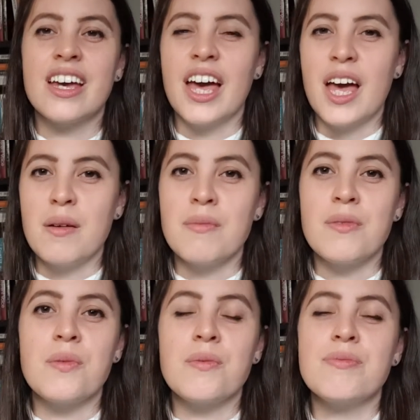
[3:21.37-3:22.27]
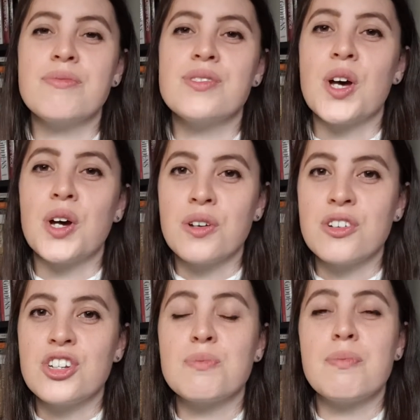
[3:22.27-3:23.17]
Um, so
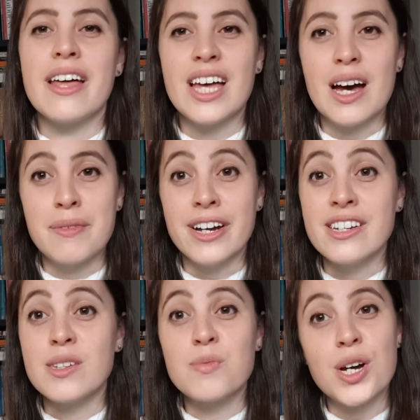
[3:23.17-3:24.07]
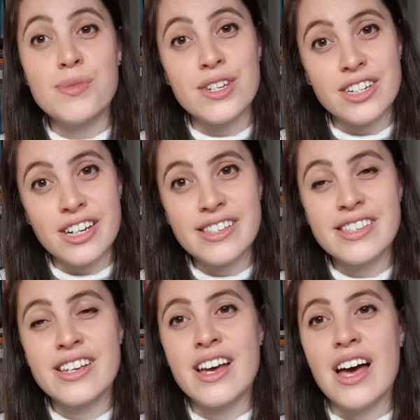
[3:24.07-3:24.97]
just bear that in mind. Sometimes it does,
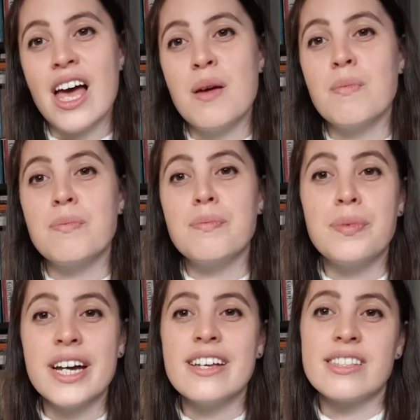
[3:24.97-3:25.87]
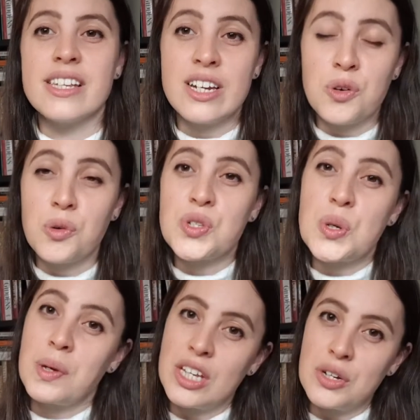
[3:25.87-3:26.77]
um, but it's in,
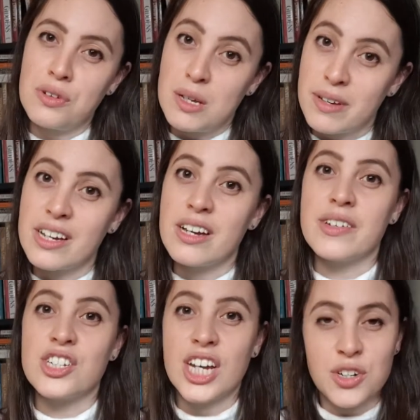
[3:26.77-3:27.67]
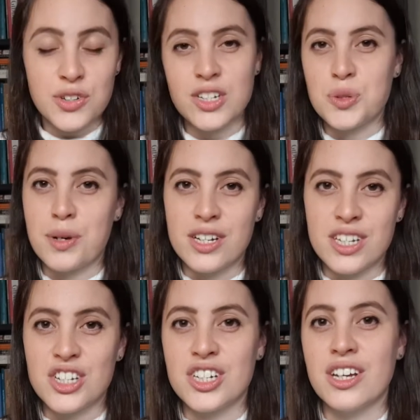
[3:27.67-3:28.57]
also within a remit of a general dental
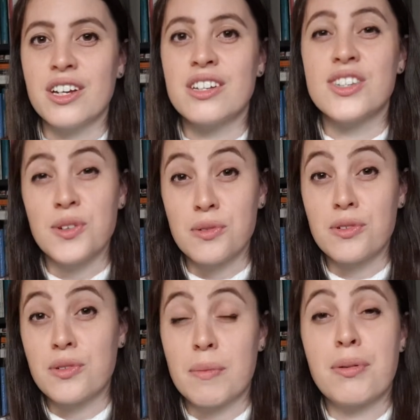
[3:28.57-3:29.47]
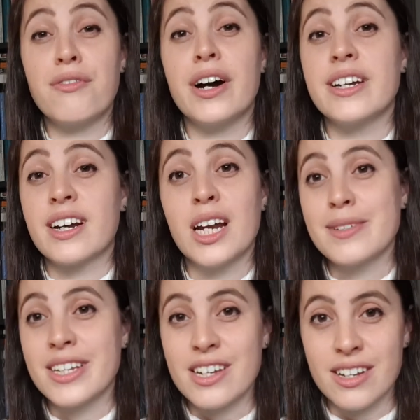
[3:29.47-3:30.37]
practitioner to provide
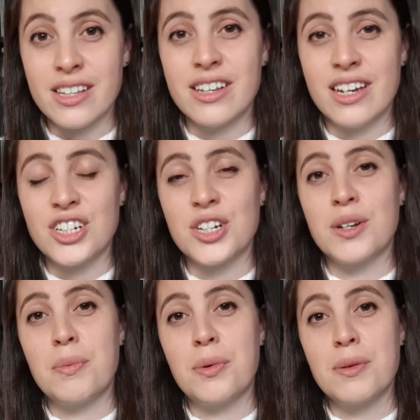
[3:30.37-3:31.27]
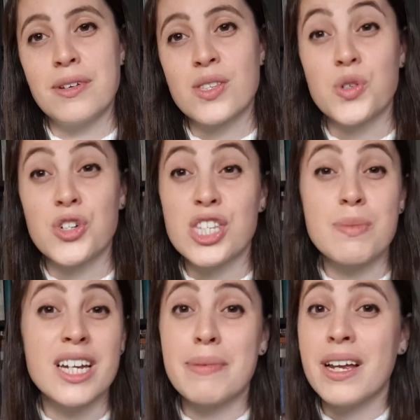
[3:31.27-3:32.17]
acclimatization appointments or just
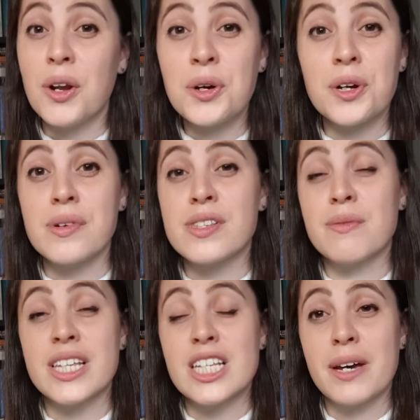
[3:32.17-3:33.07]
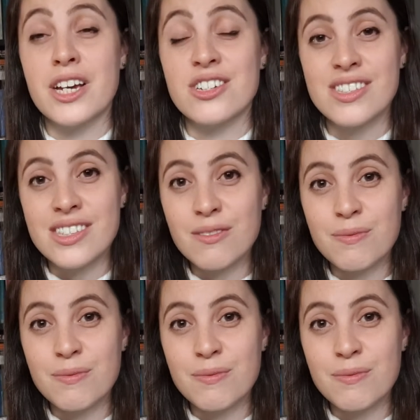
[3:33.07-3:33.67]
spend a bit longer with some of these patients.